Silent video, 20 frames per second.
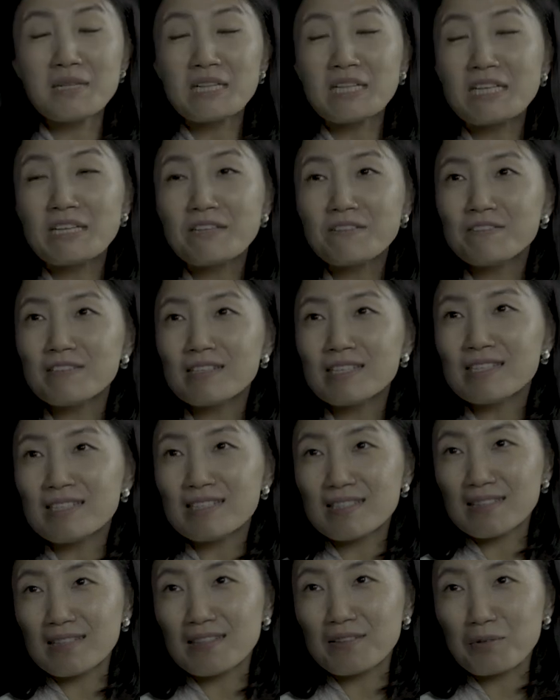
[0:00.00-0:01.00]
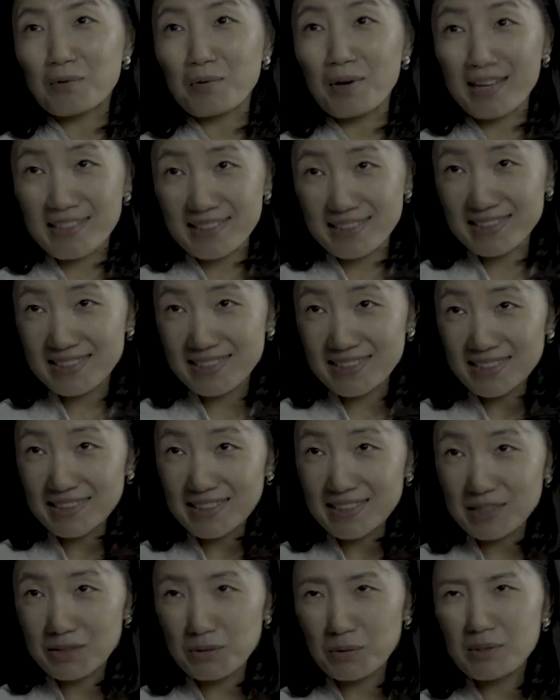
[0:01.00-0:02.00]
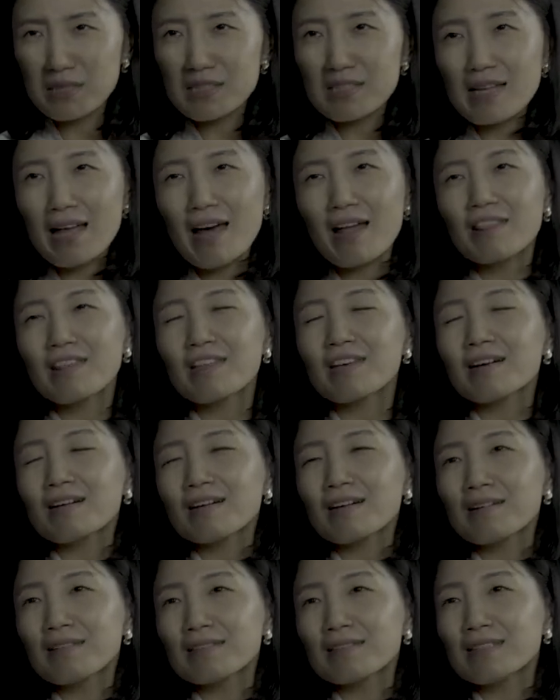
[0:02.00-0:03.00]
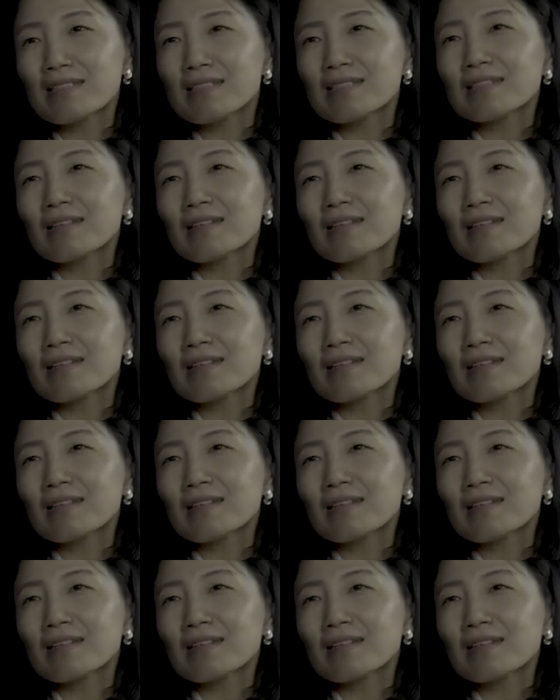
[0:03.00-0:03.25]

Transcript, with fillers: we believe is right? So this ethical